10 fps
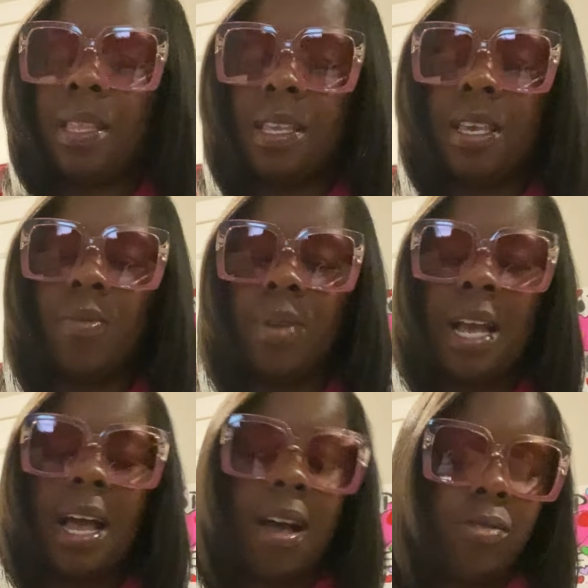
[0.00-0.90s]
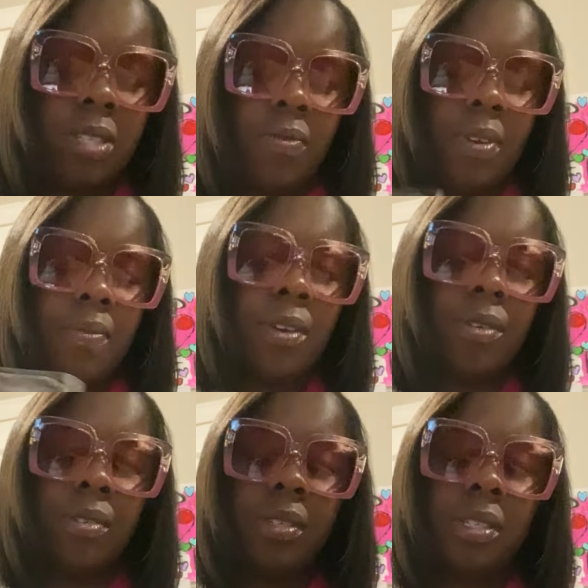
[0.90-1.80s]
yeah, we got house in
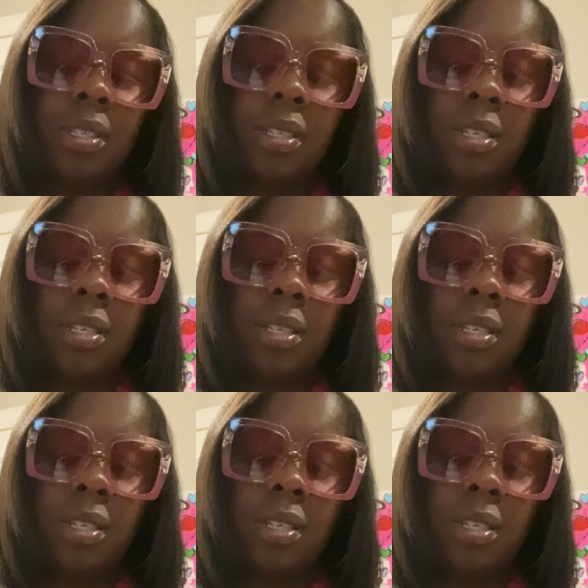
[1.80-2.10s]
reverse.